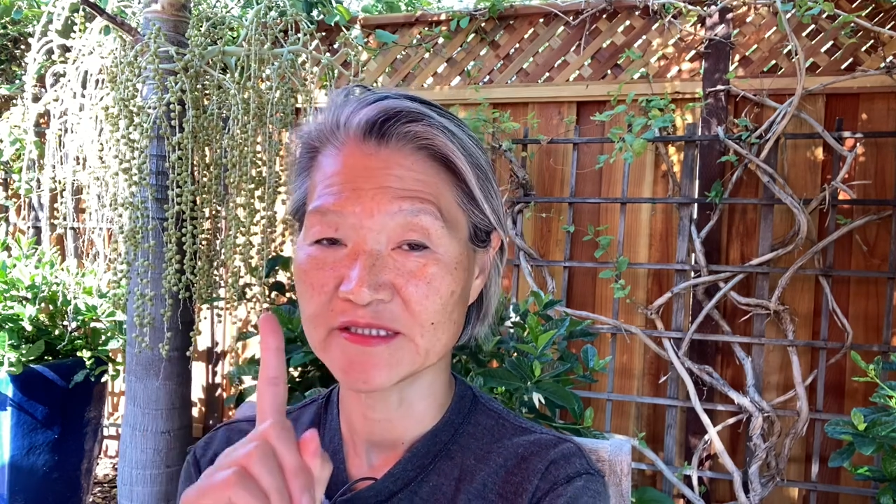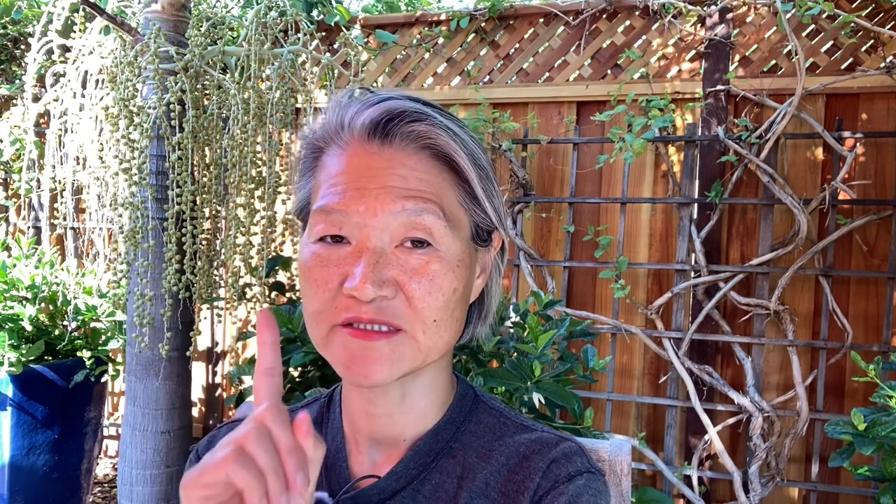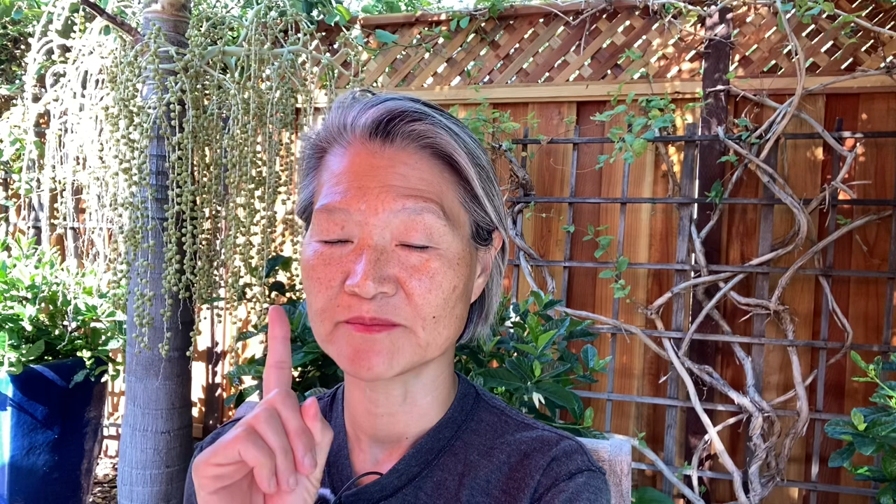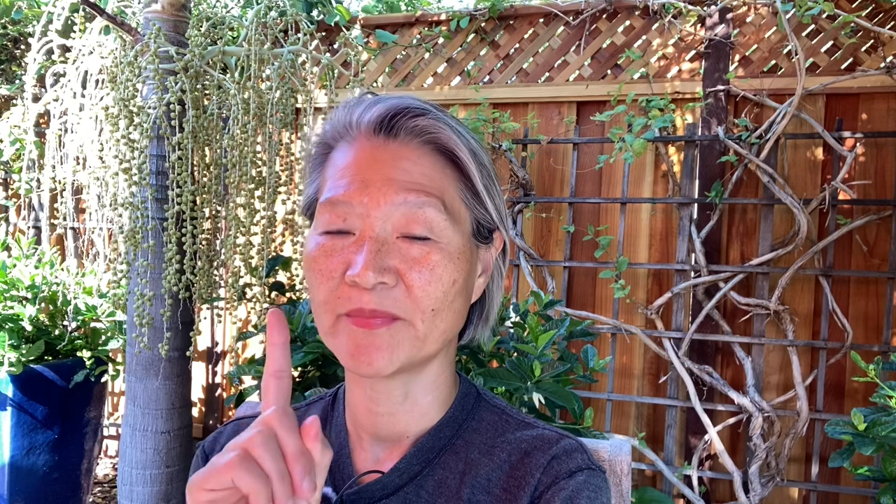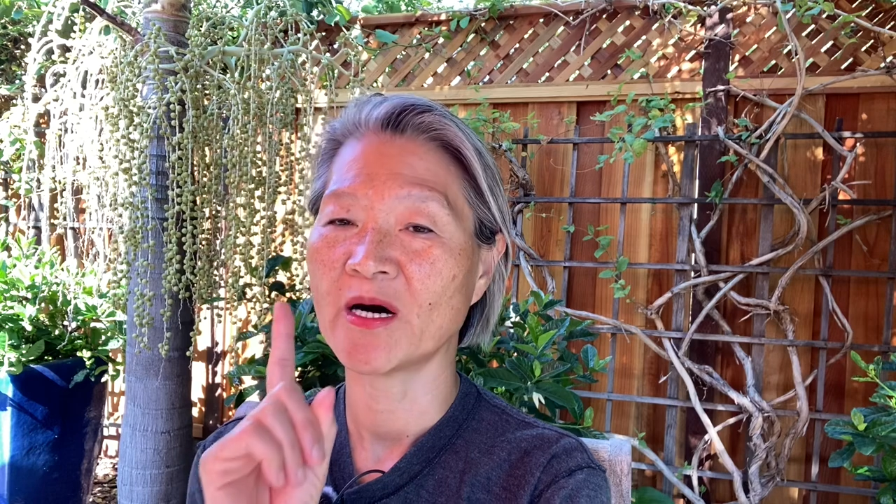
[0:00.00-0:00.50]
is
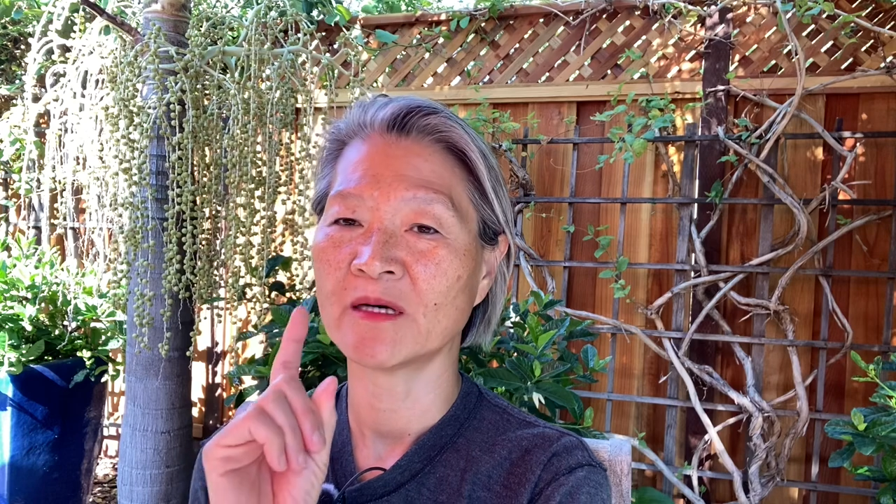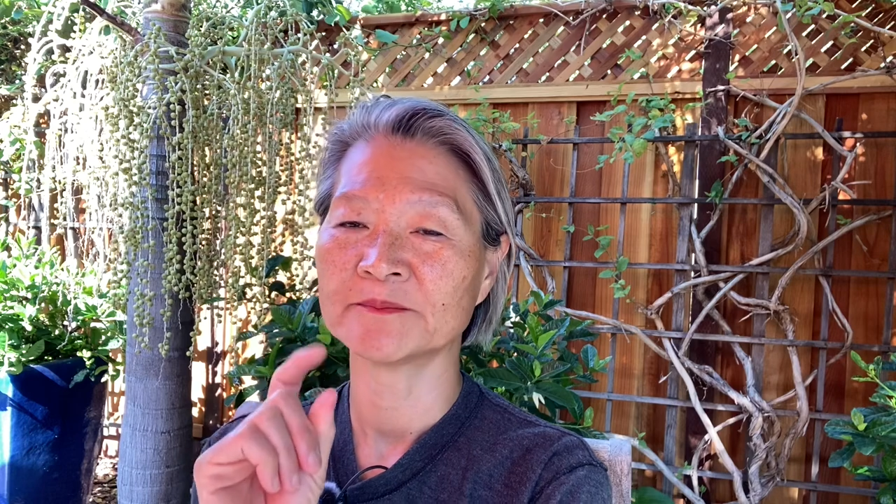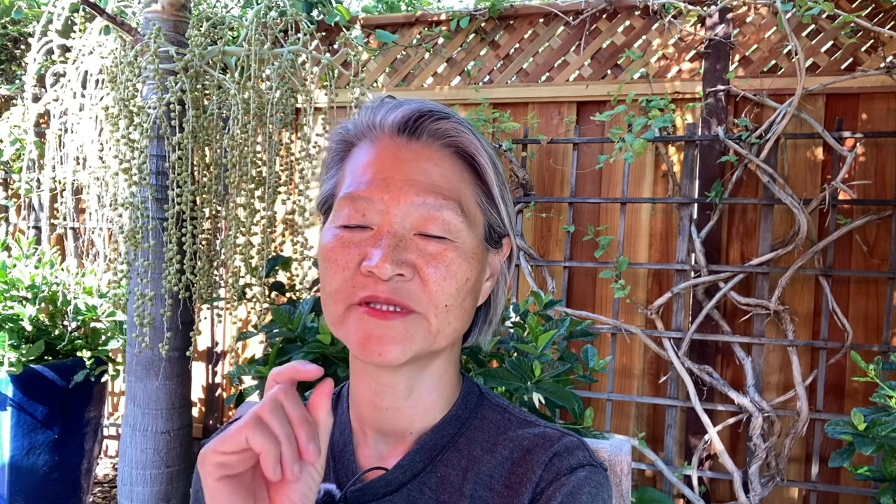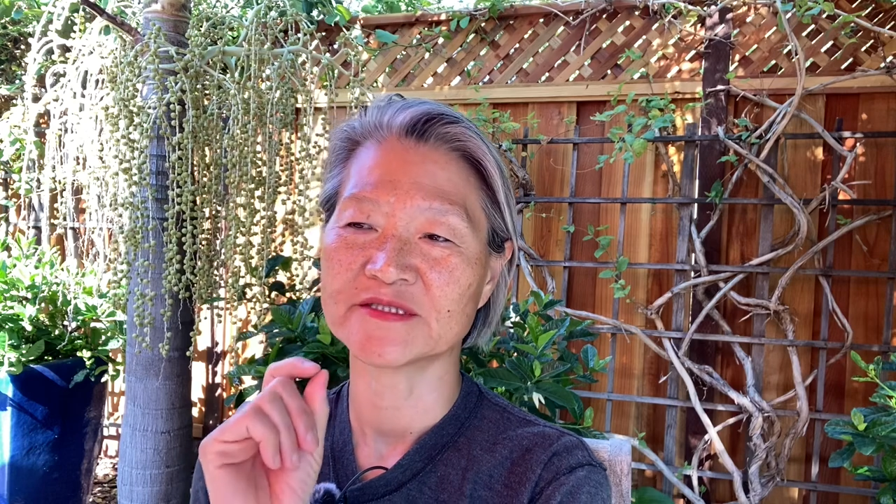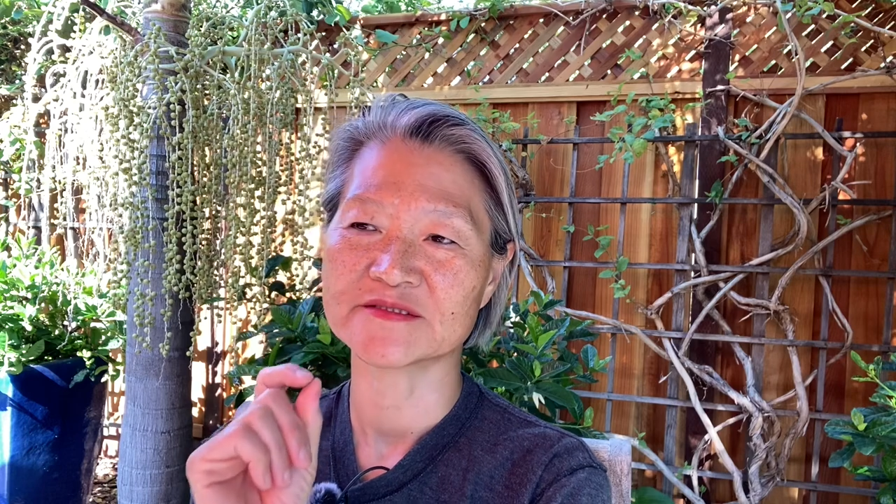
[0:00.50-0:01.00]
a
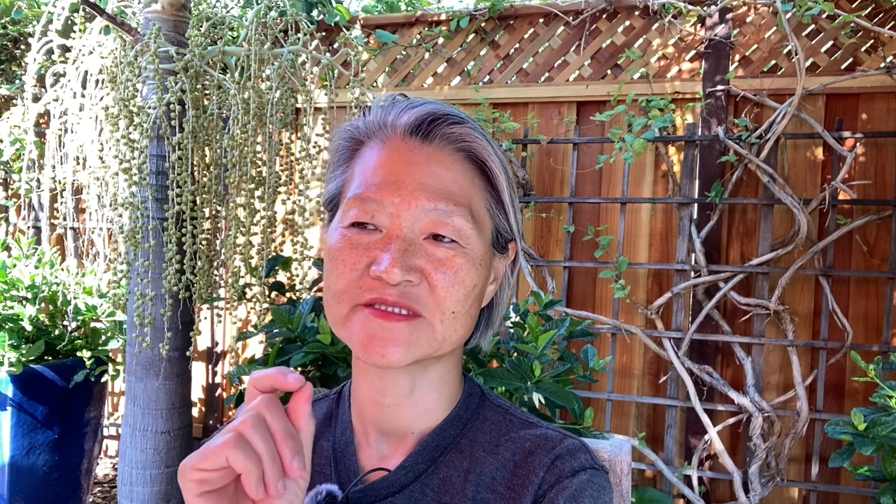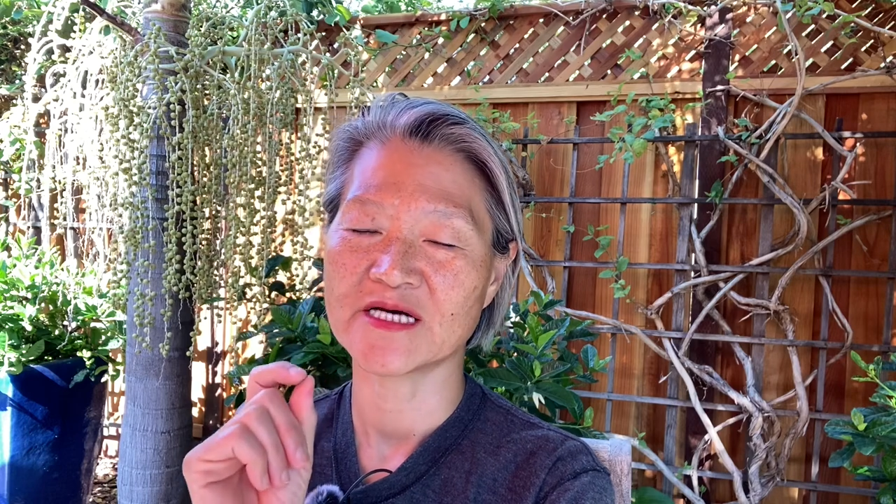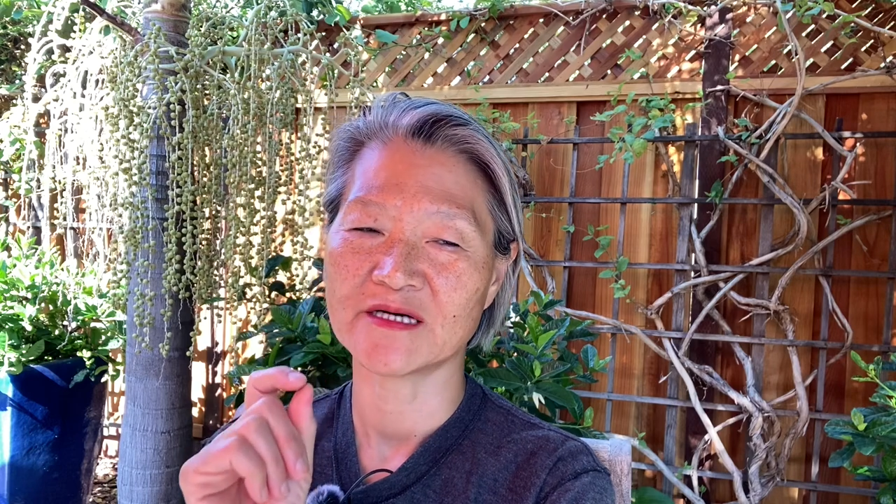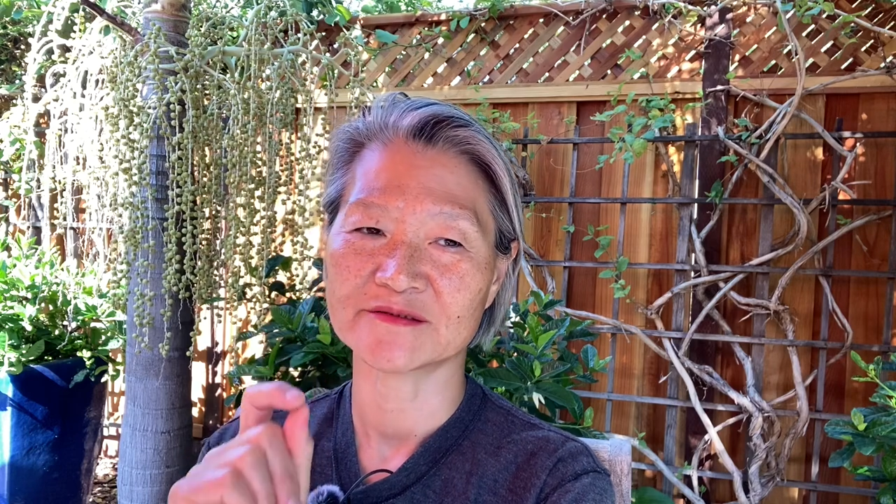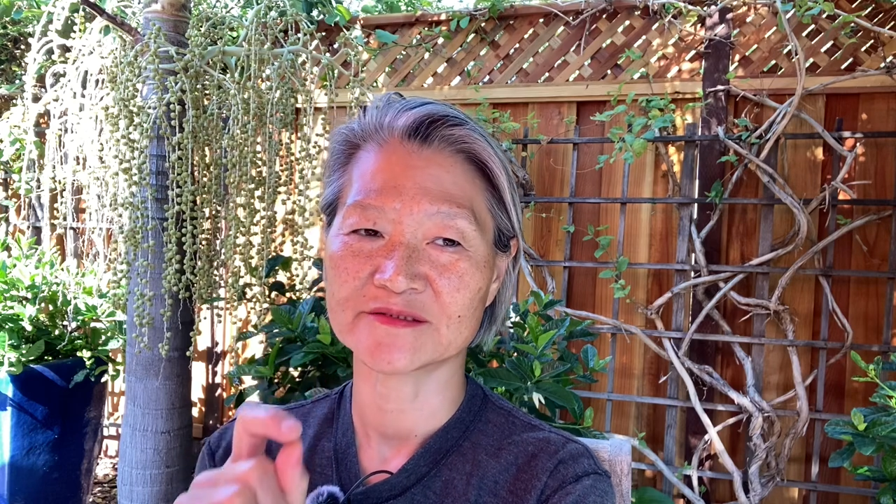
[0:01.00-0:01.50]
popping
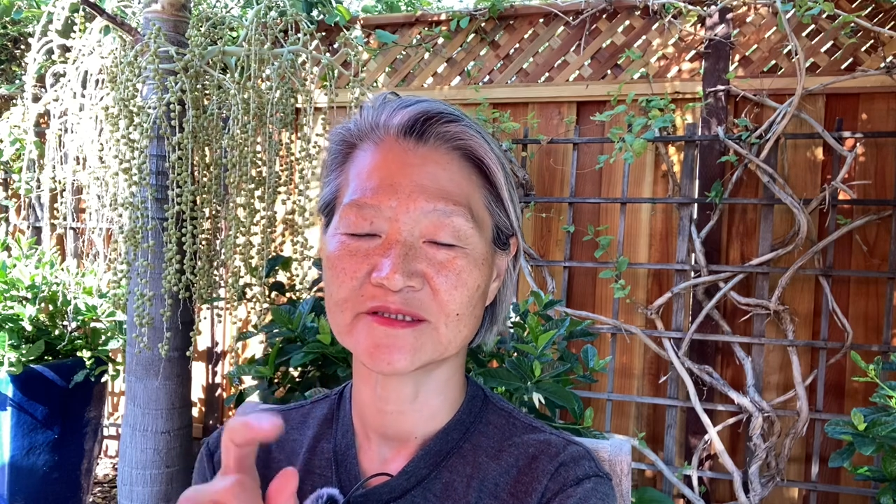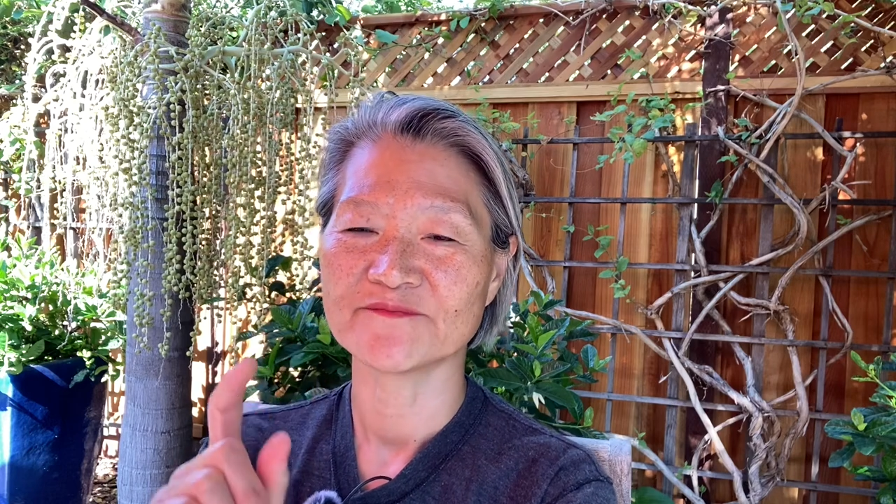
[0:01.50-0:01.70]
sound